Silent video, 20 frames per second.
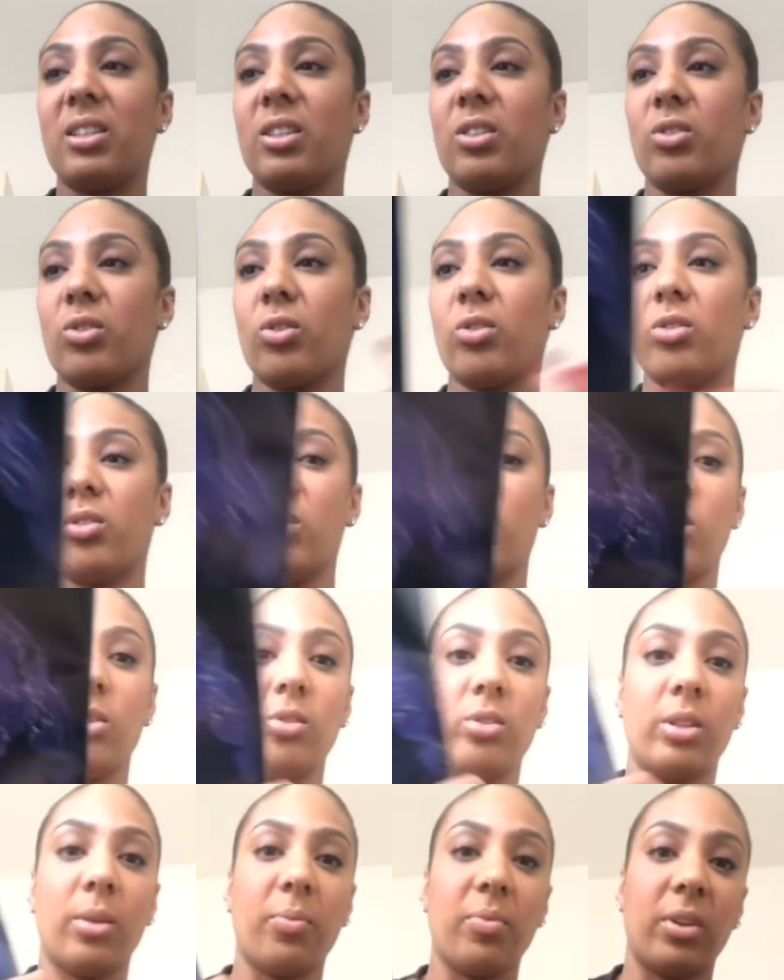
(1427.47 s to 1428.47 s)
it's good to do
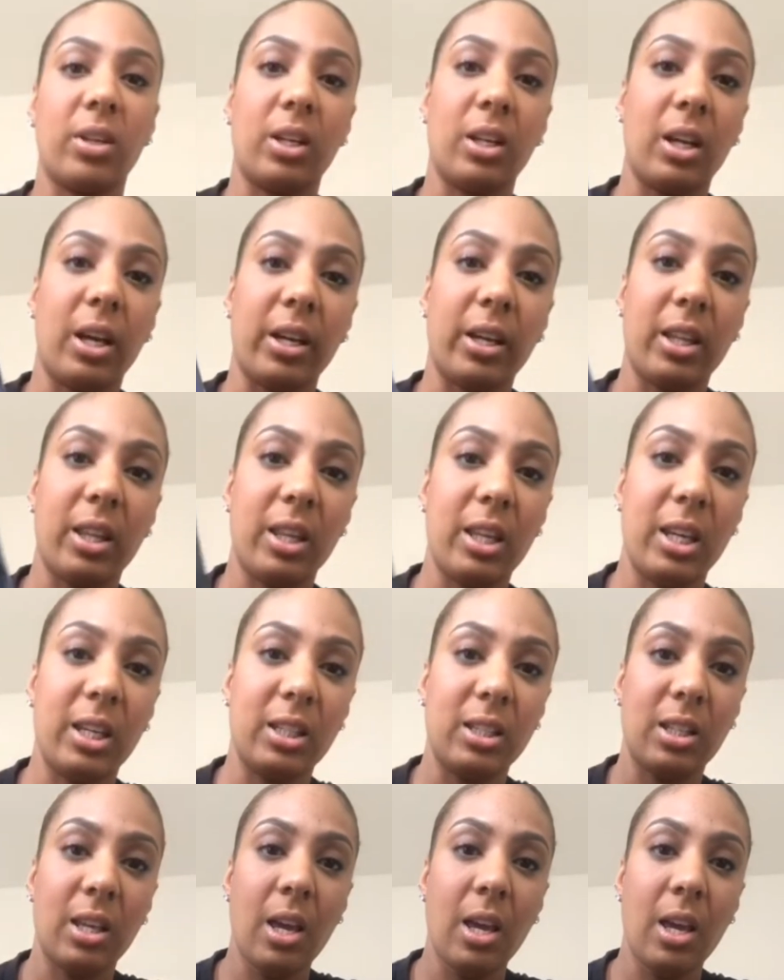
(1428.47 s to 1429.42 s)
something like this,